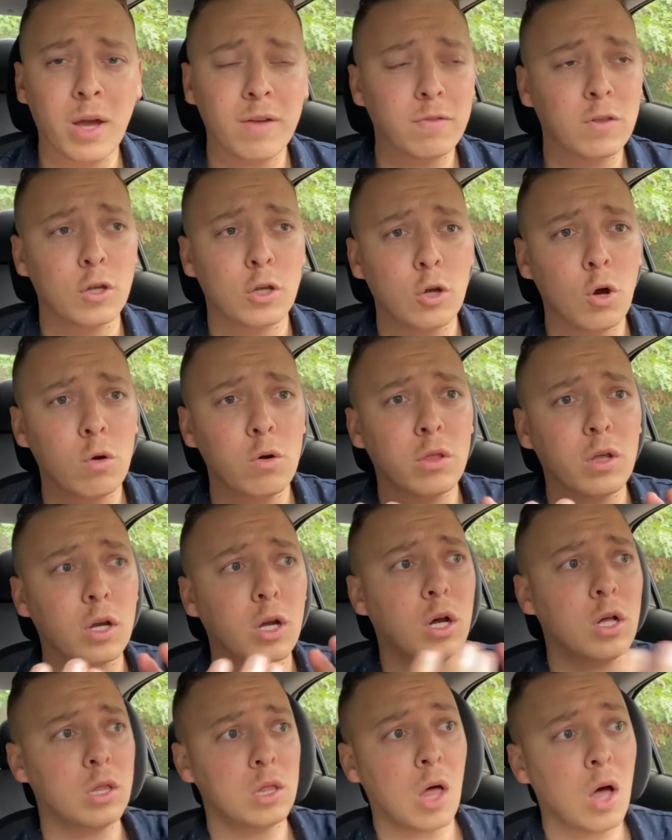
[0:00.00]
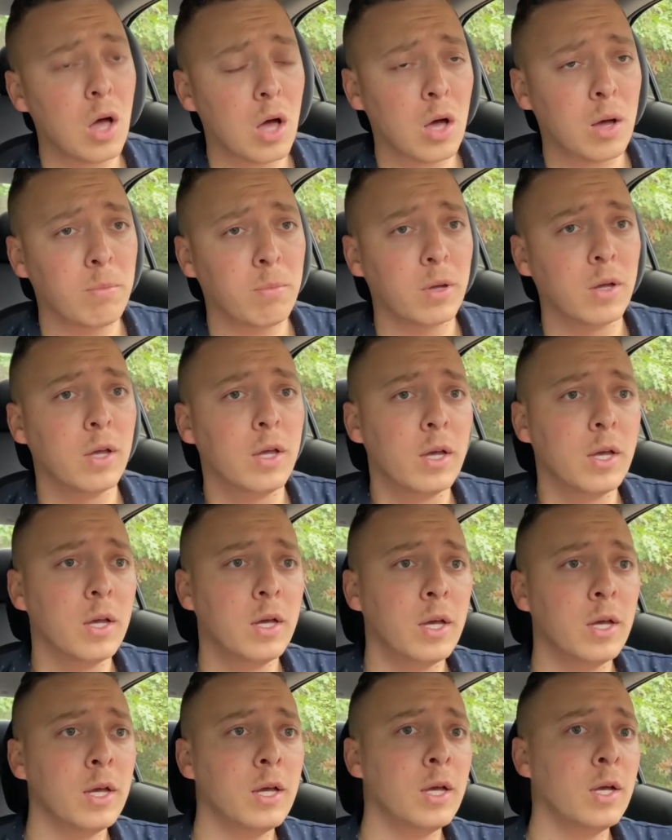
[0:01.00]
have to go to the club
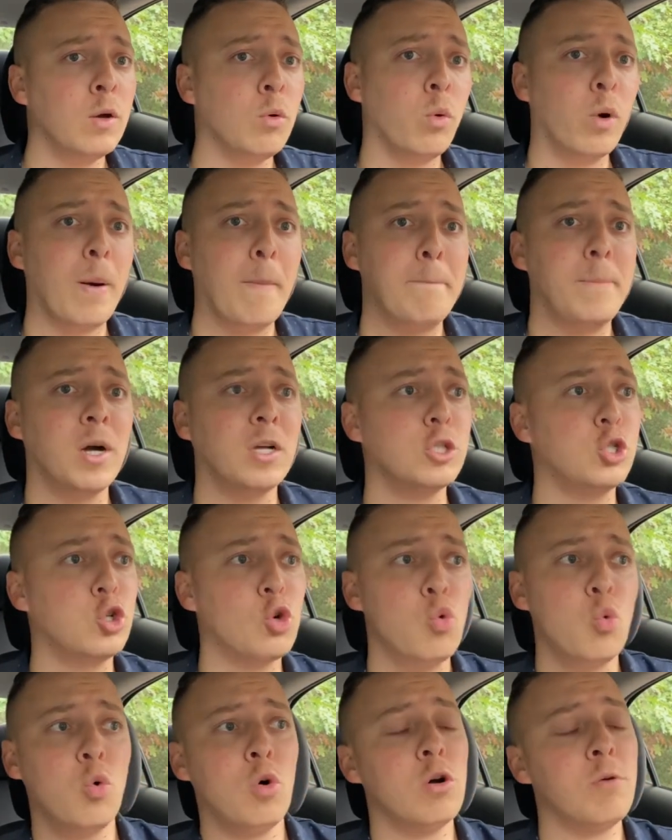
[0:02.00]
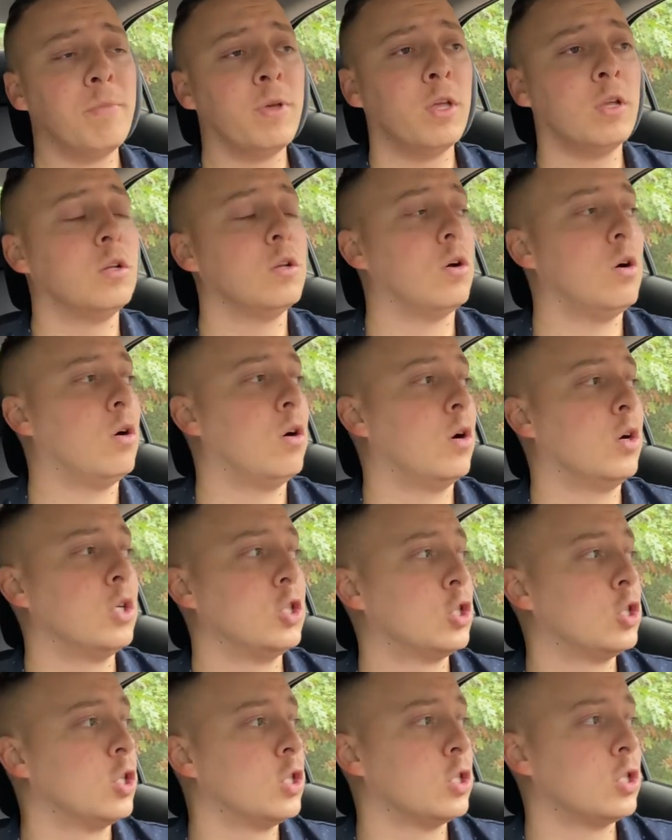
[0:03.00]
where a bunch of women are
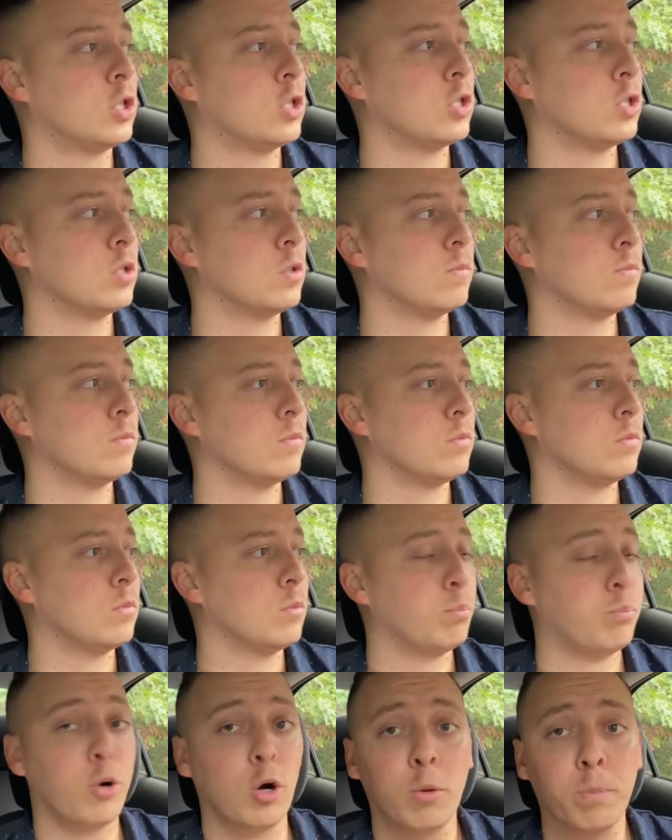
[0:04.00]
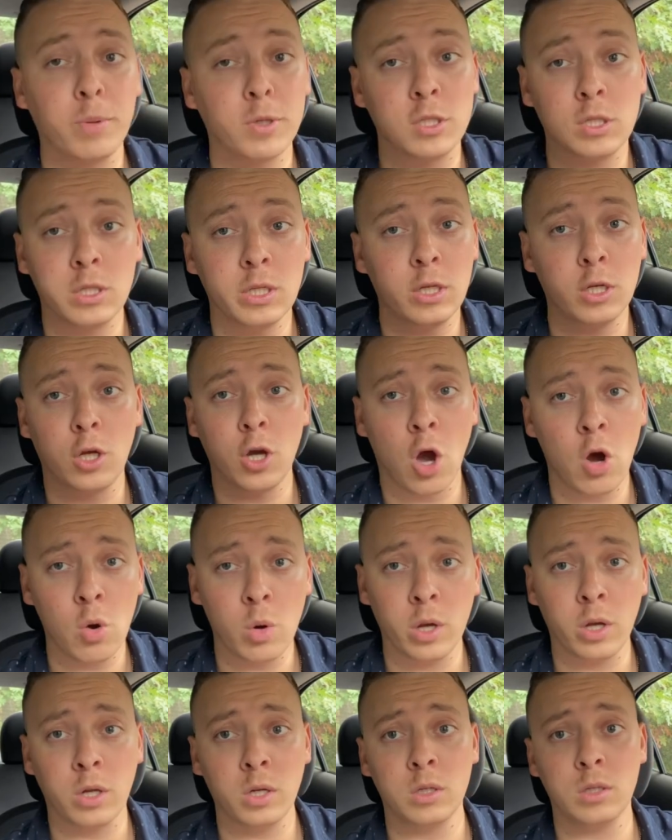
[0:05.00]
just purposely
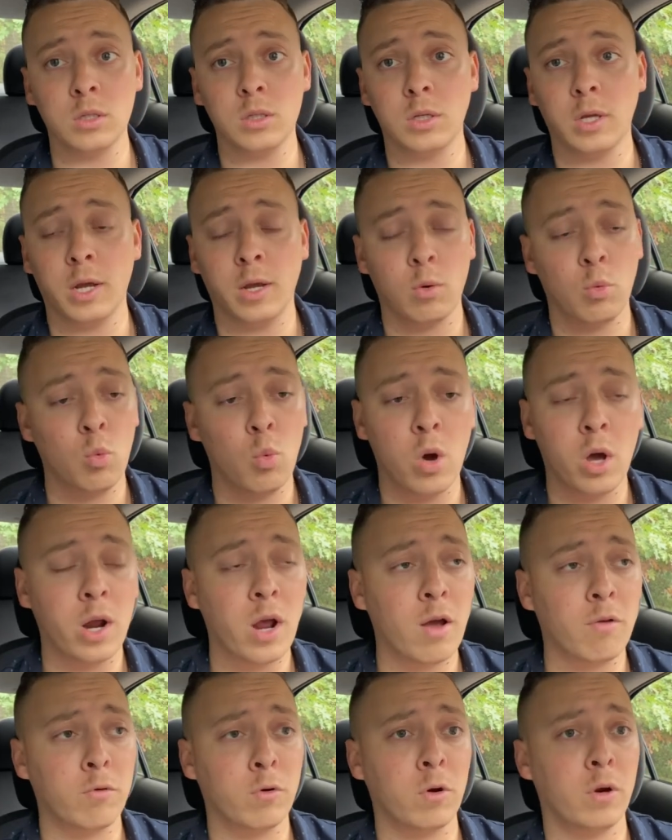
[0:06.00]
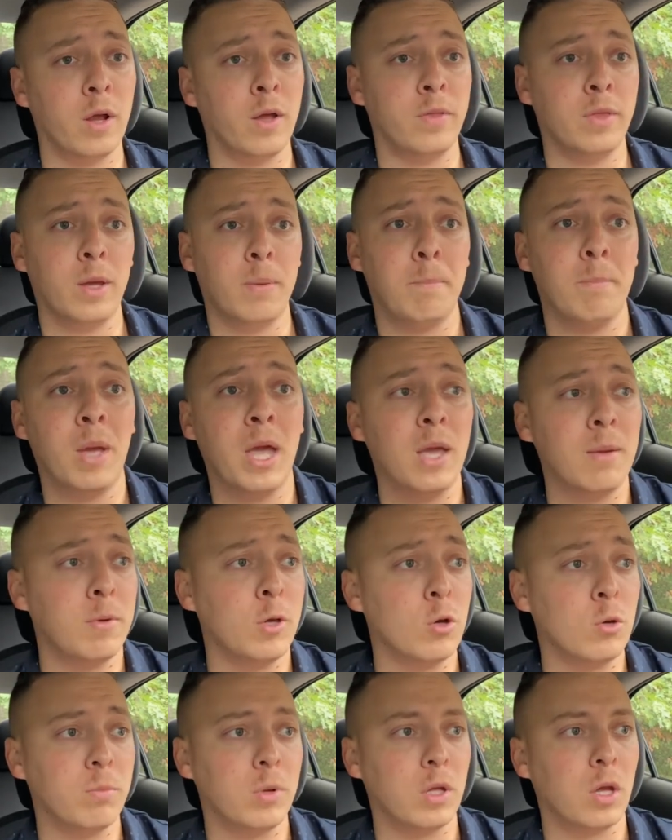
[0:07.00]
going and whatever and then maybe
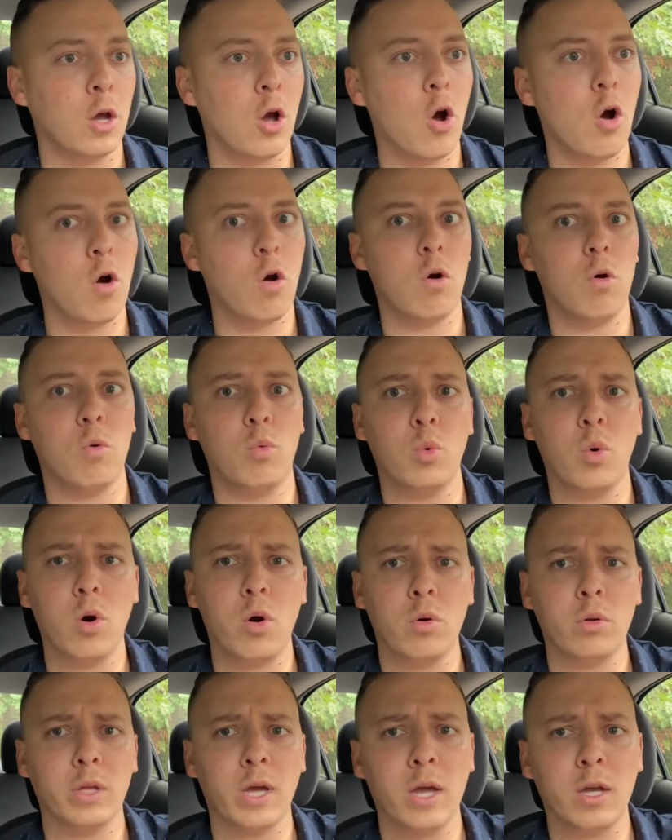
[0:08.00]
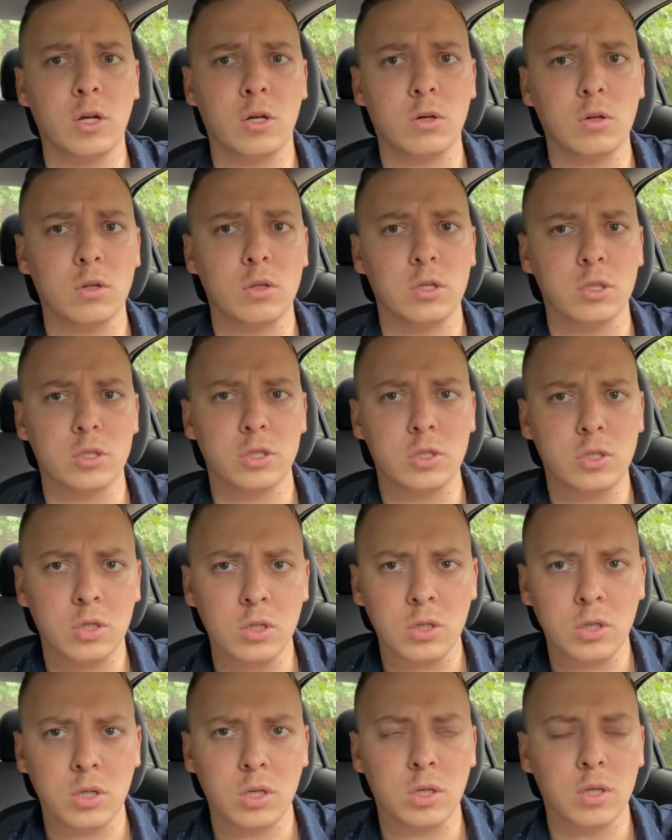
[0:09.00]
you'll be like, "Oh, whoa, that girl looks
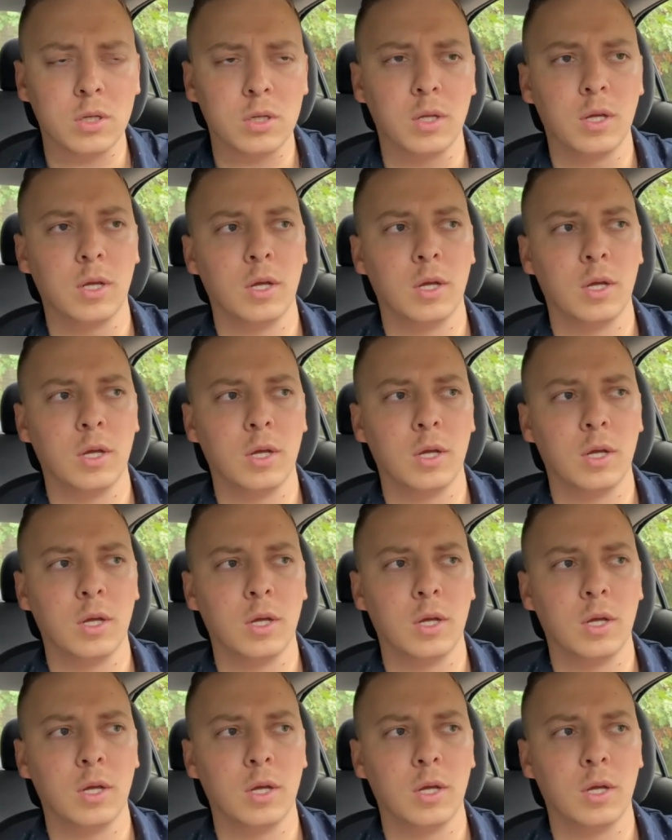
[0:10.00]
good."